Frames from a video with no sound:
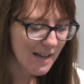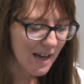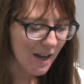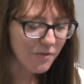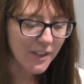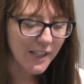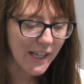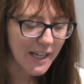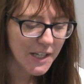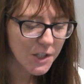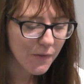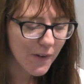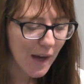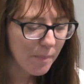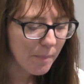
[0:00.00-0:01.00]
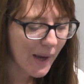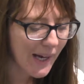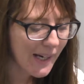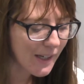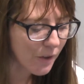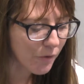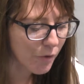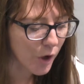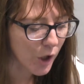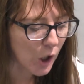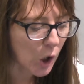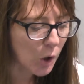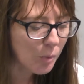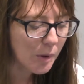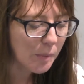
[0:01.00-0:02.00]
After years of campaigning for a
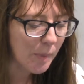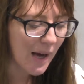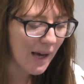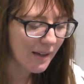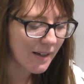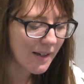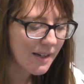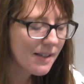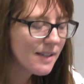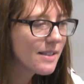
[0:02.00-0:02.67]
global ban,